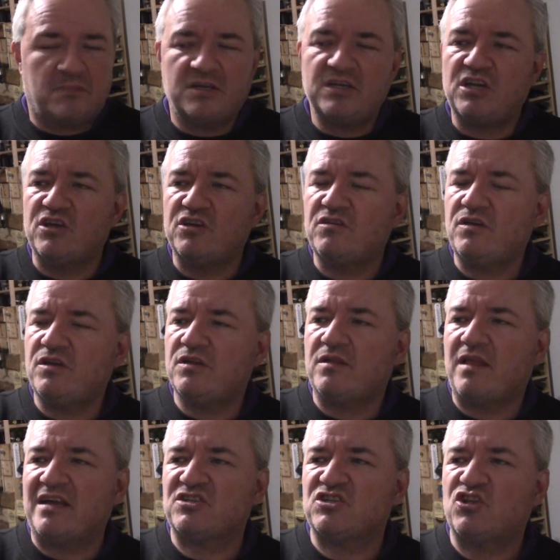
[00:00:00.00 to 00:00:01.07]
you know, you,
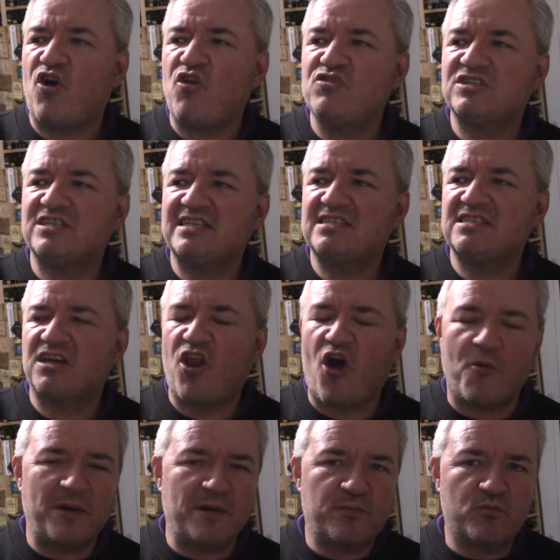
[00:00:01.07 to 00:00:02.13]
that's an honesty. A lot
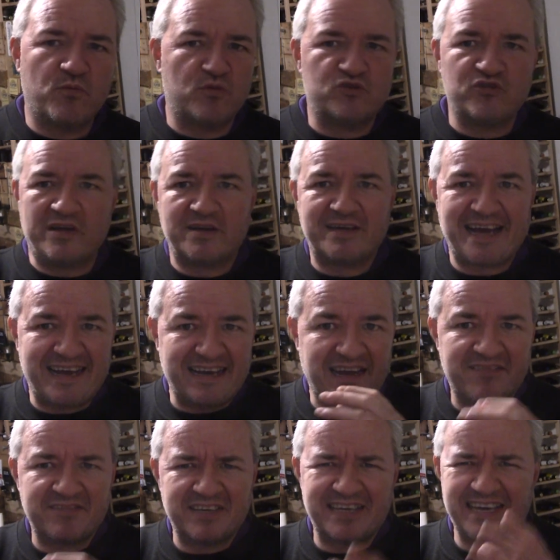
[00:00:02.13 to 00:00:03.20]
of people will drink can
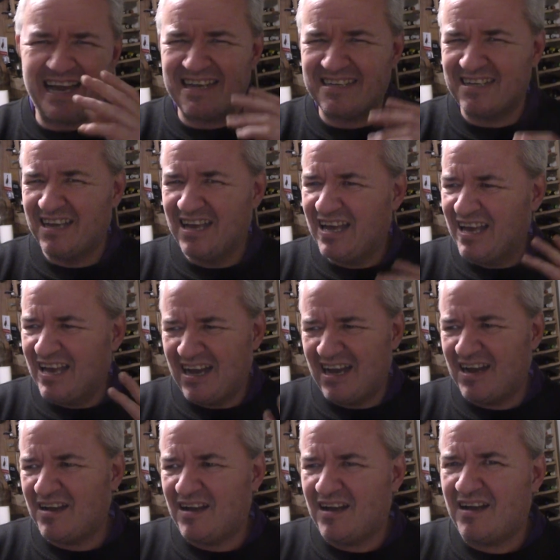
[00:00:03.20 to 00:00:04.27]
after can.
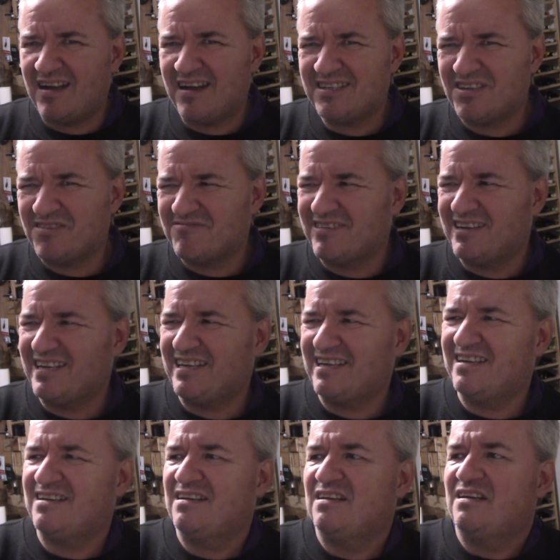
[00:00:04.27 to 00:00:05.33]
Uh, I, I don't really...
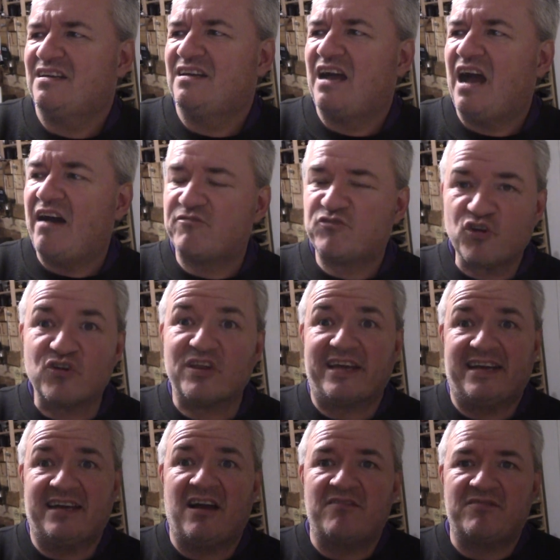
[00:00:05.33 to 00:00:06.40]
I've done
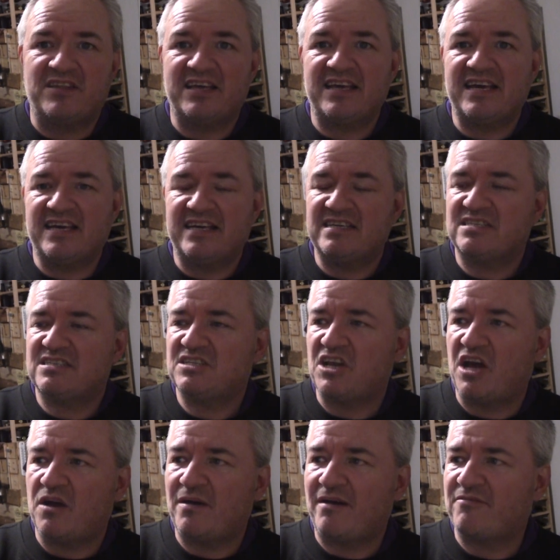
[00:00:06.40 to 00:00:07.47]
it over the years, you
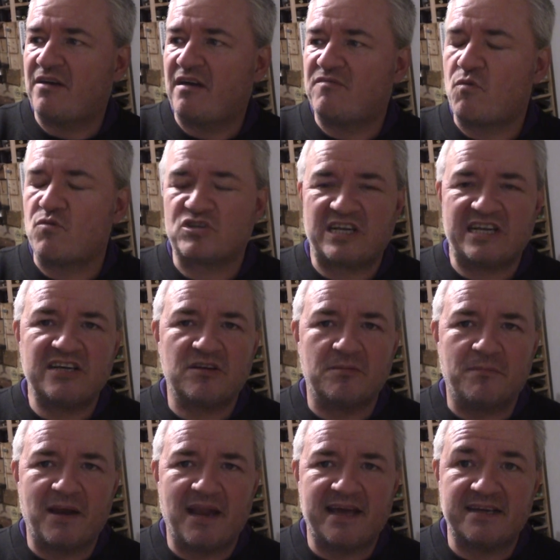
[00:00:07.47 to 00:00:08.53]
know, I've, I've watched
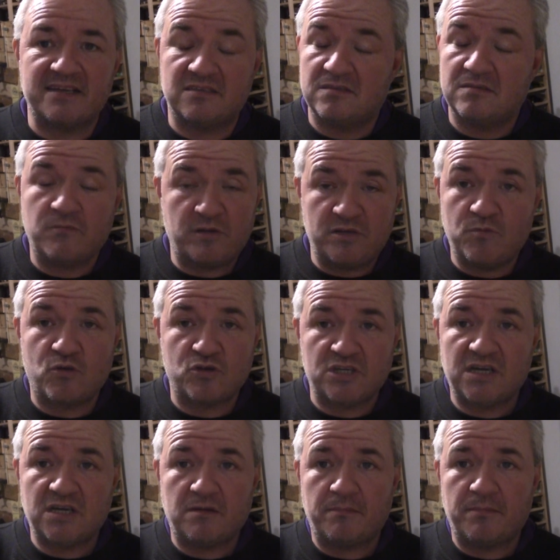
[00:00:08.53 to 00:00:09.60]
England play and when you watch
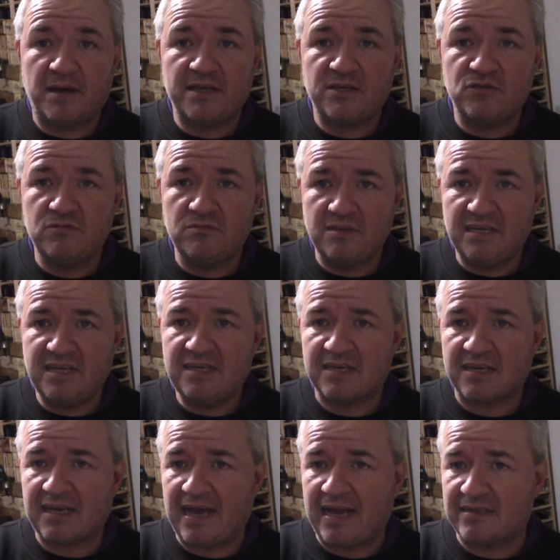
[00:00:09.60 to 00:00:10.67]
England play you need a
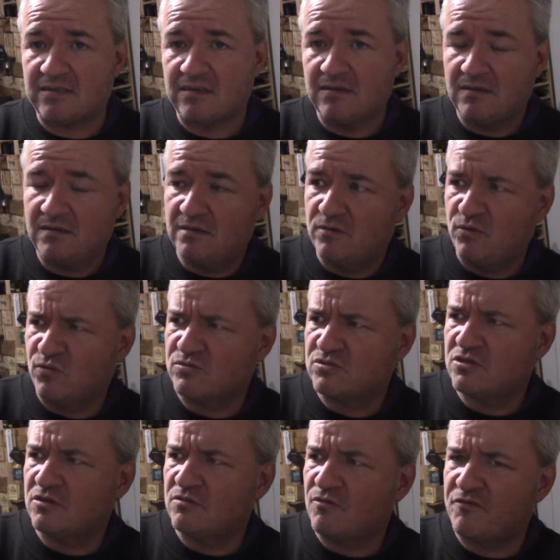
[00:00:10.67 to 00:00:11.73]
can or
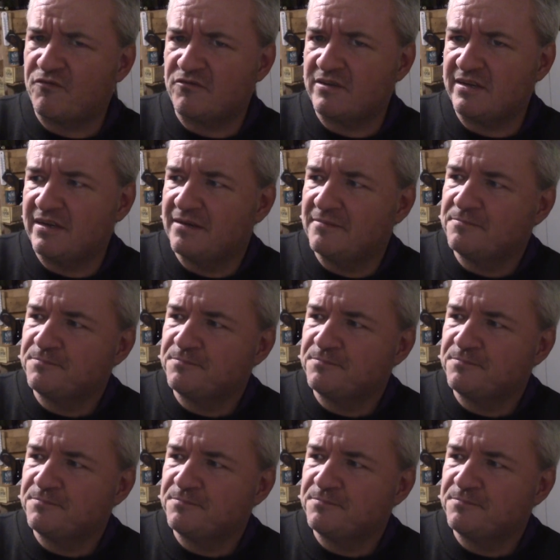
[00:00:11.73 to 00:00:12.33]
two or three.